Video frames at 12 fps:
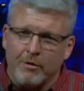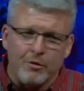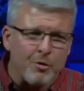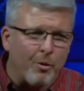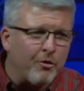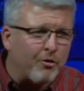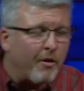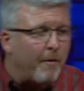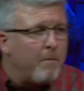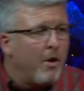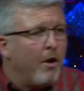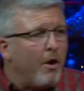
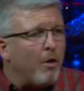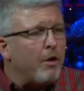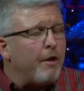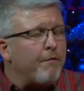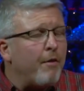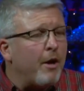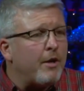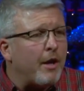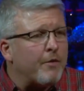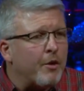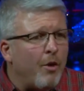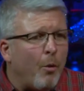Jerusalem, only to find out
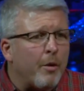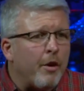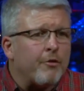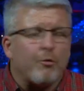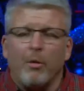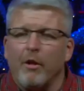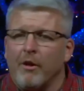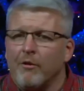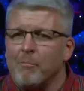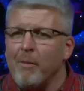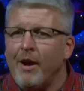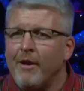that no one else really has
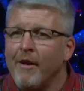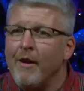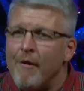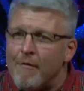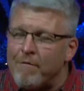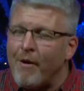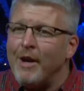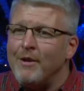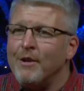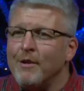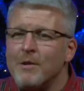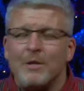made
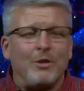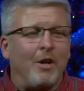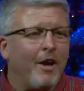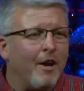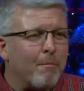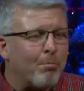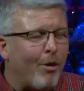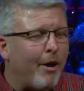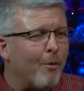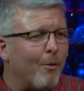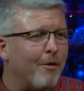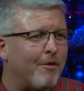finding this king a
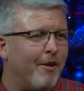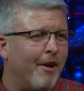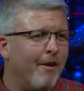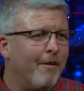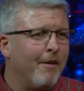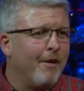priority.